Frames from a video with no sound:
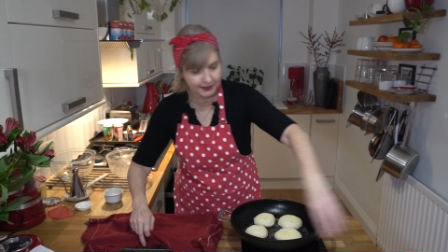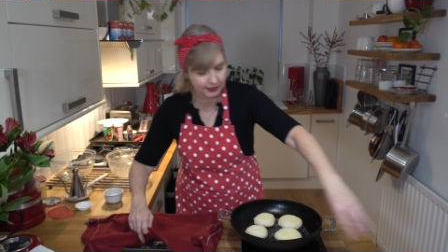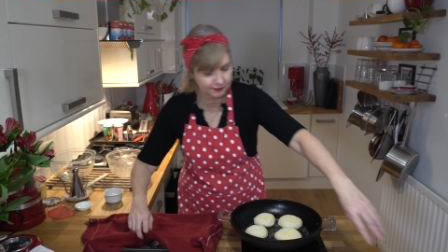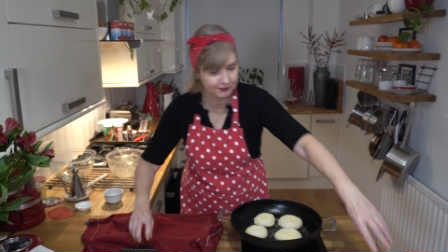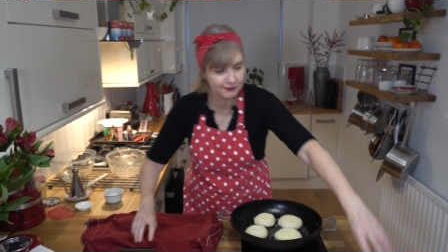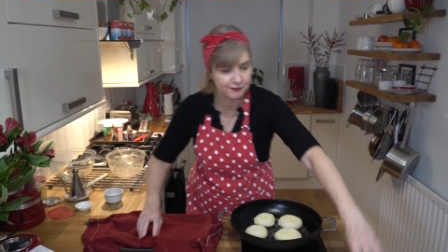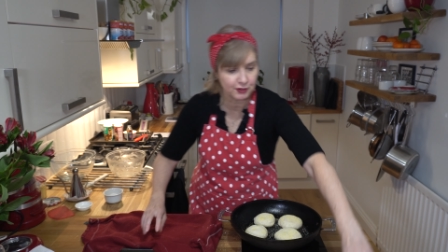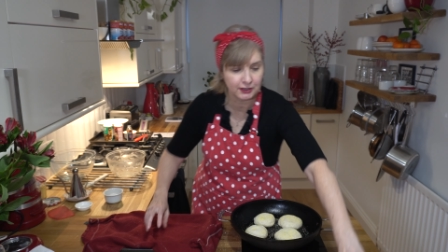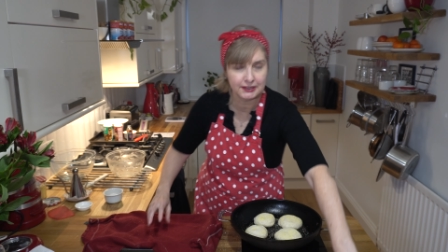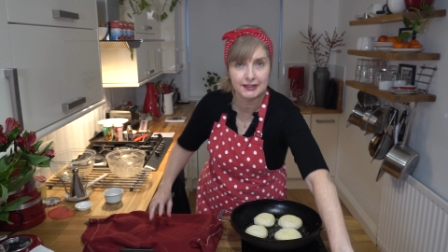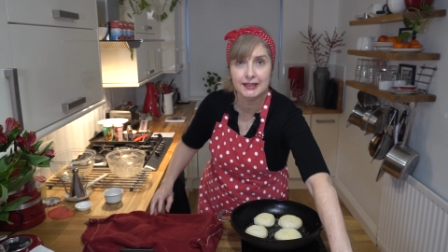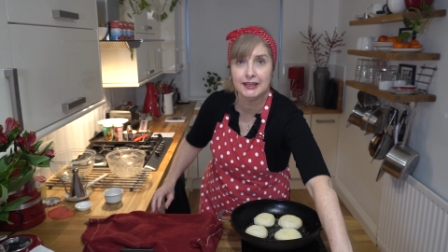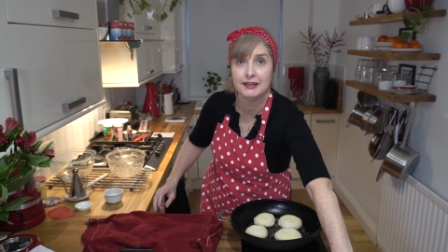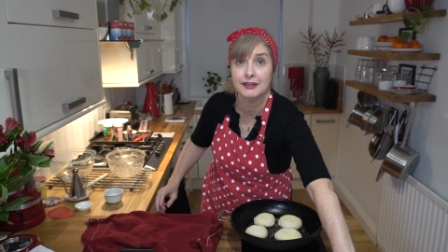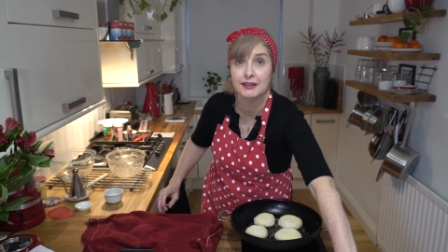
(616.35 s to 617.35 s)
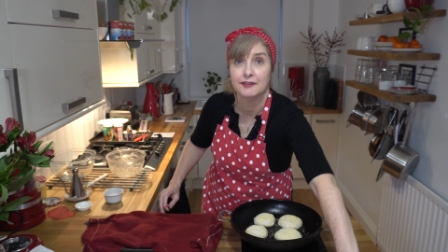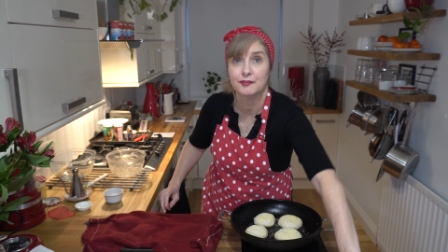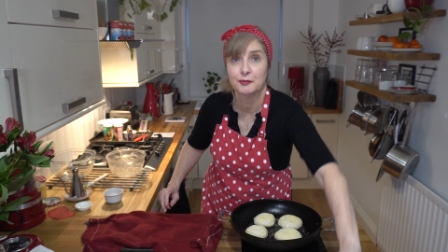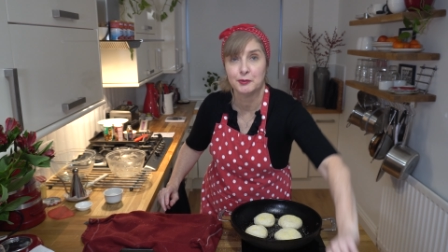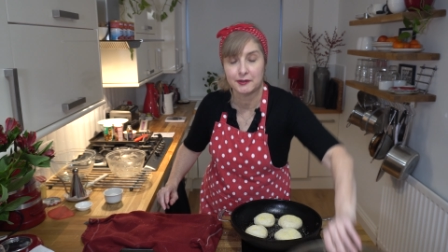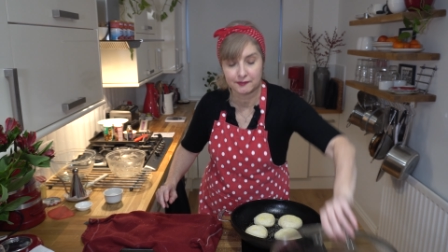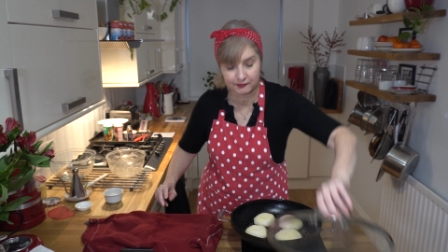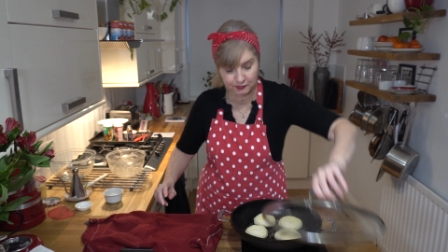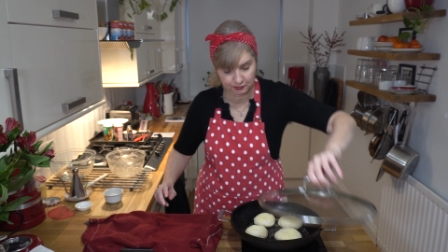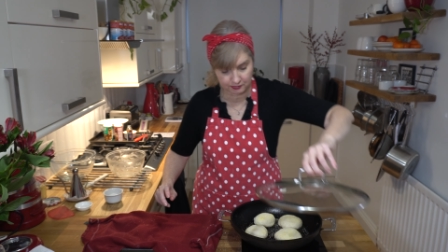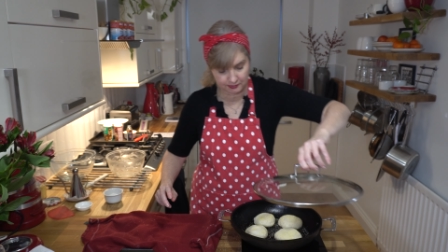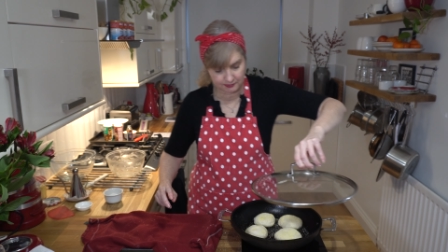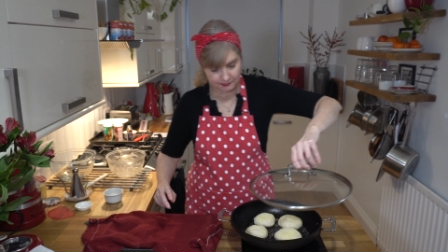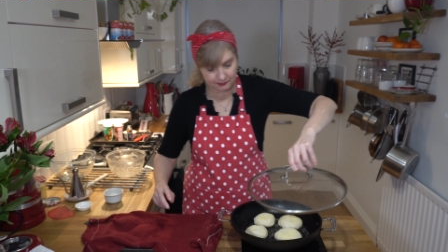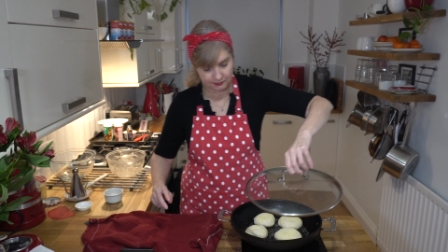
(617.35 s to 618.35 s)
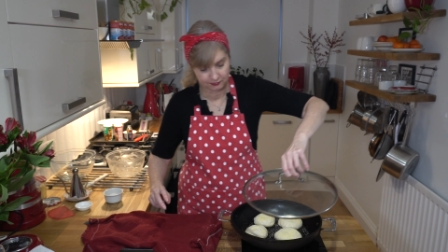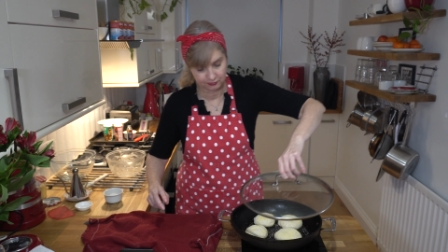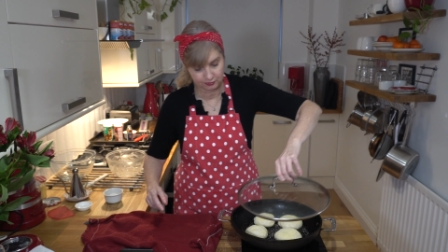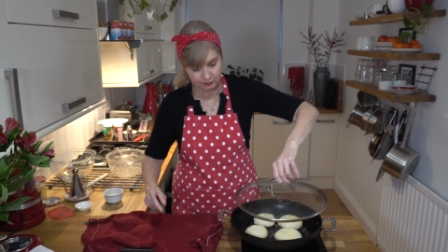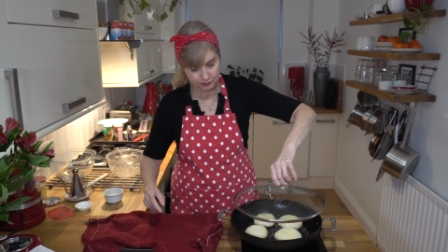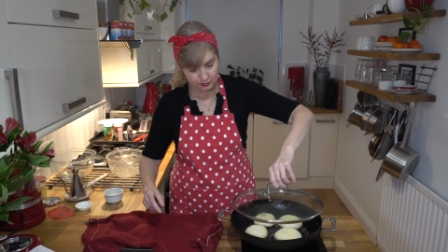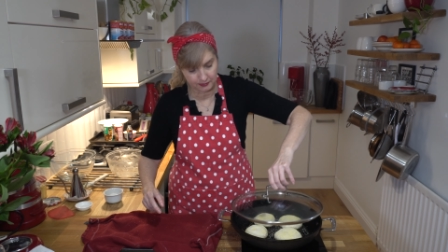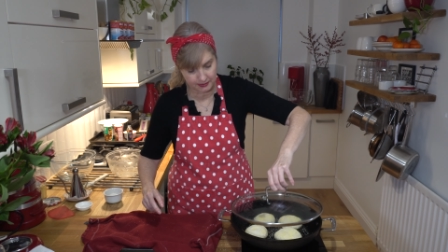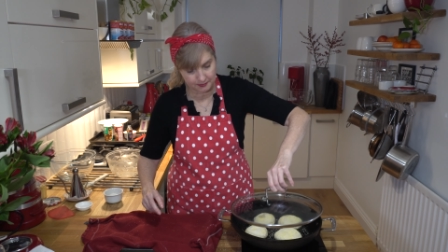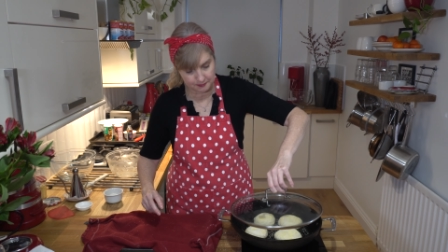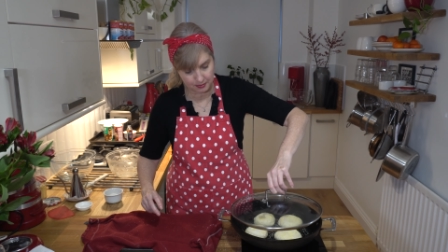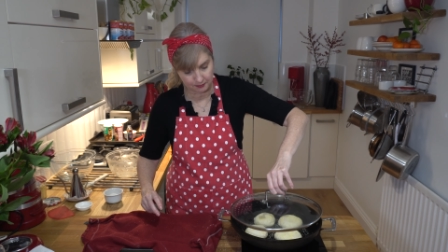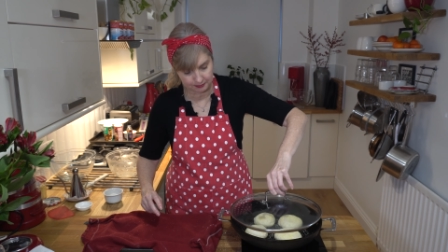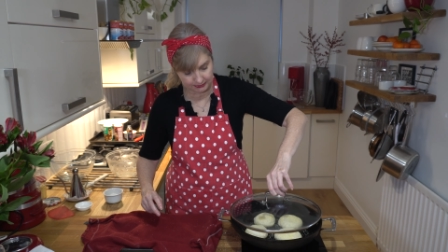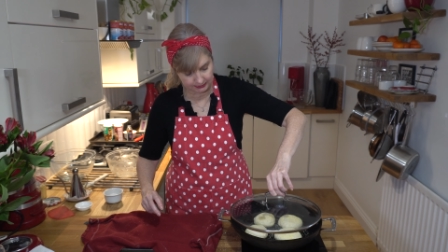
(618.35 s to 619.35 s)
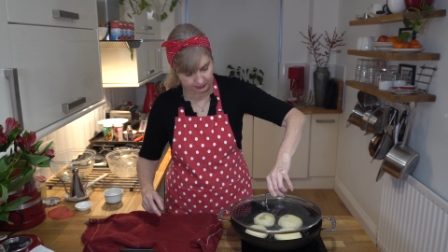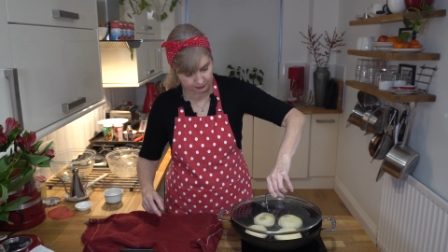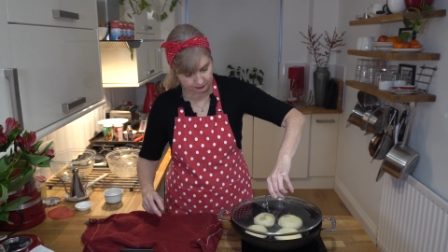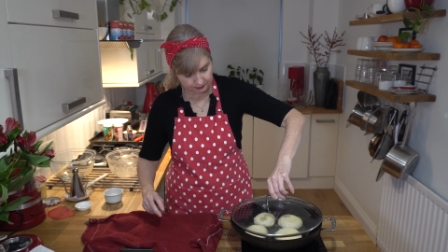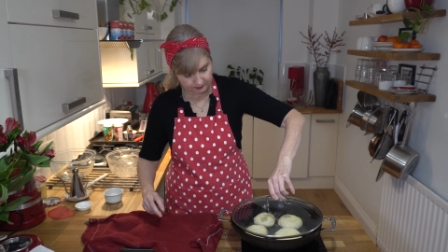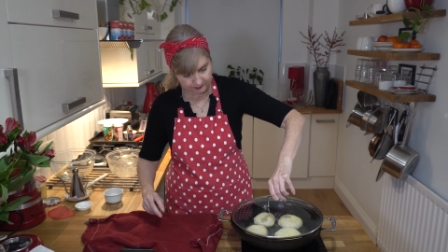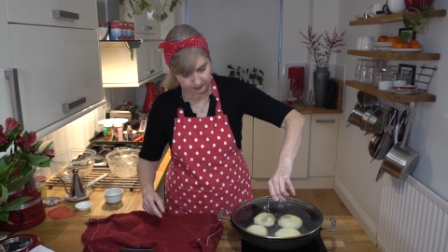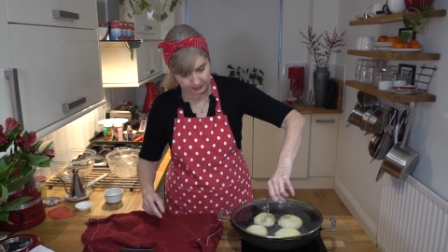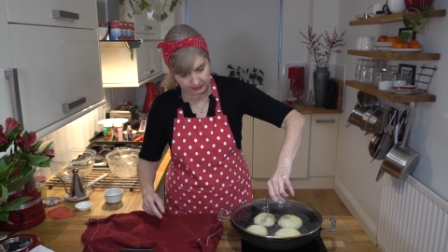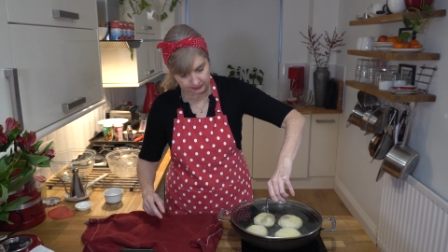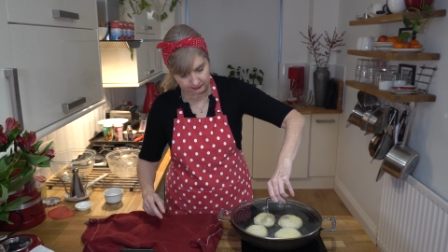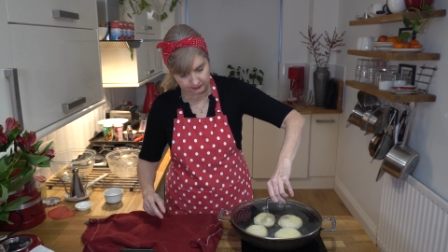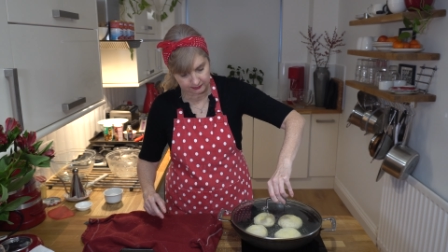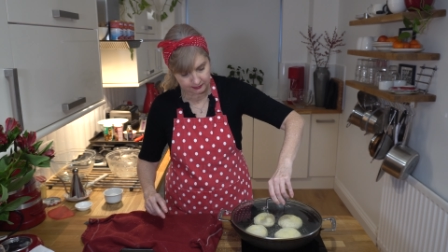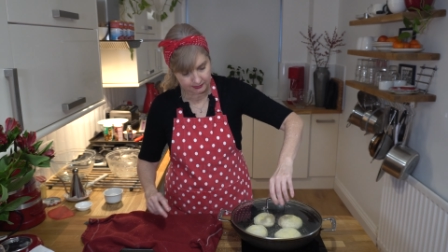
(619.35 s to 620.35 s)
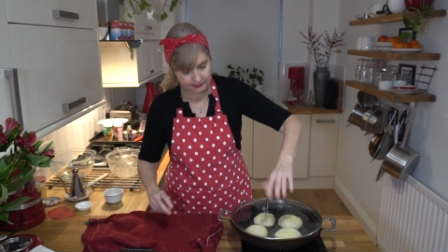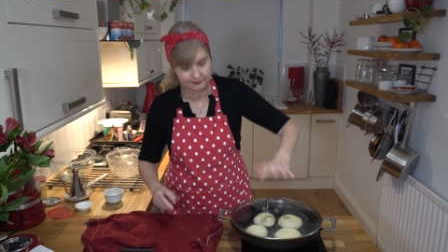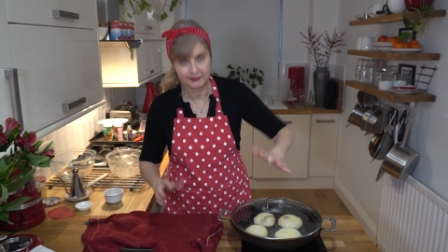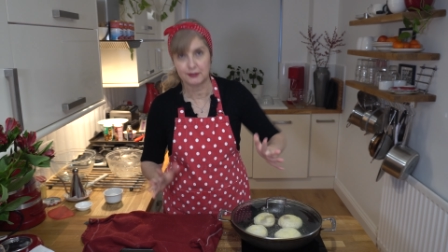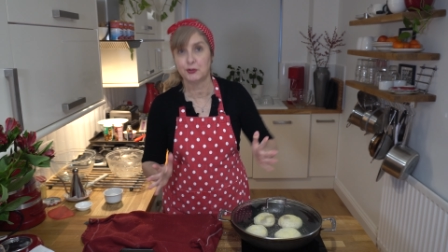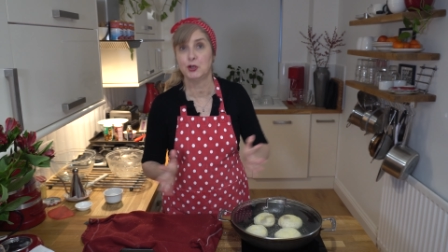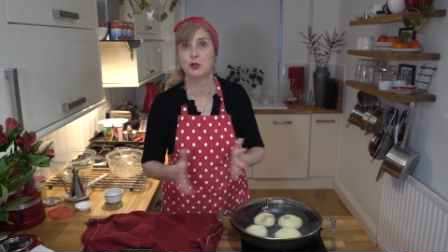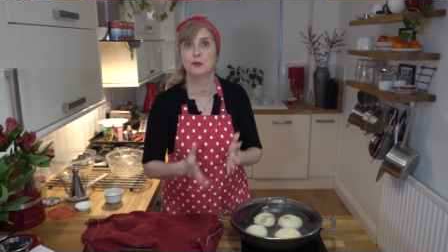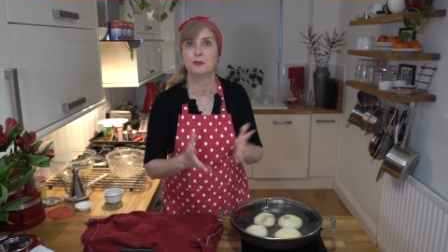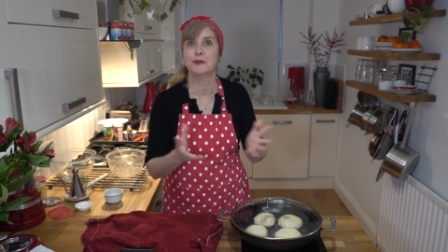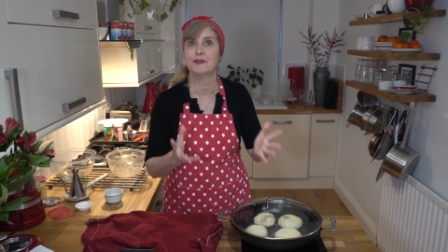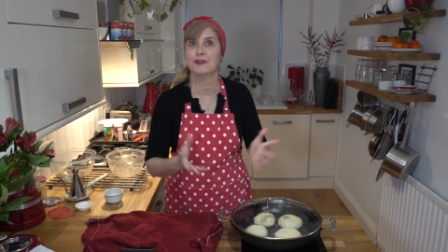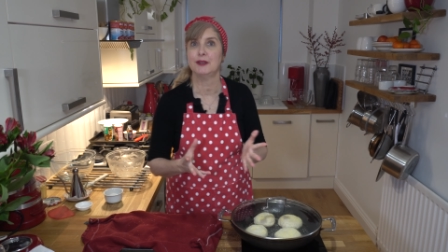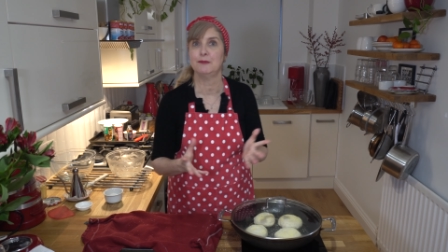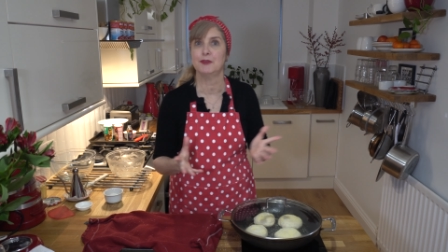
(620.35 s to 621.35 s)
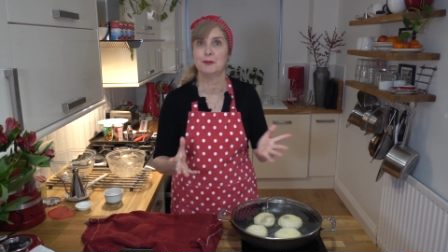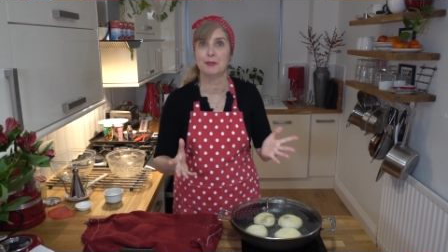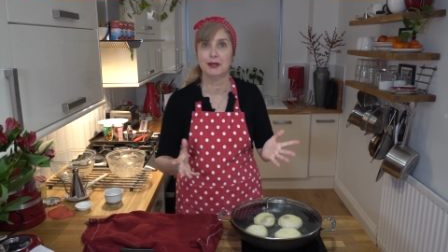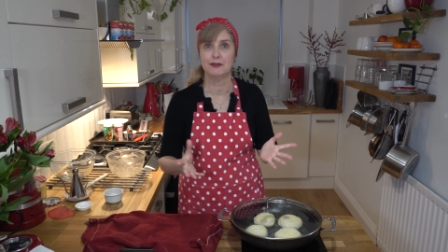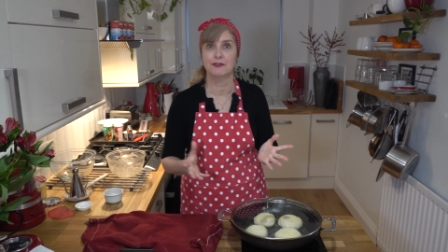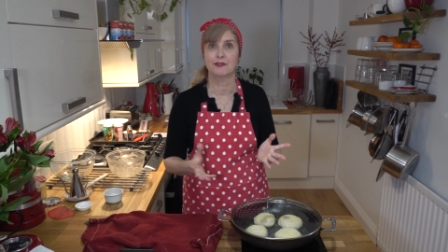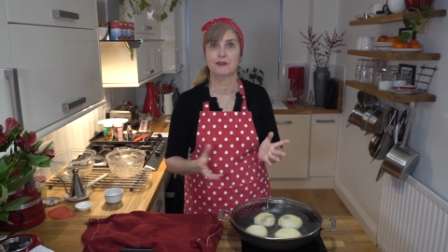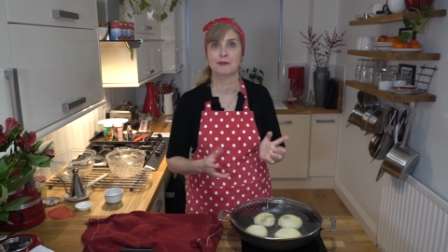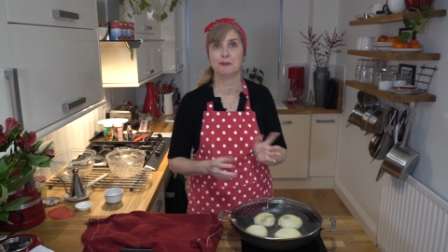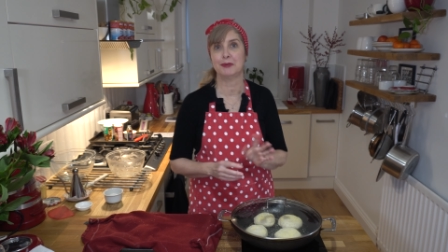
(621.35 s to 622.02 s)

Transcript: then if you've got a lid, it's always good to pop a lid on as well, and that'll help steam the buns.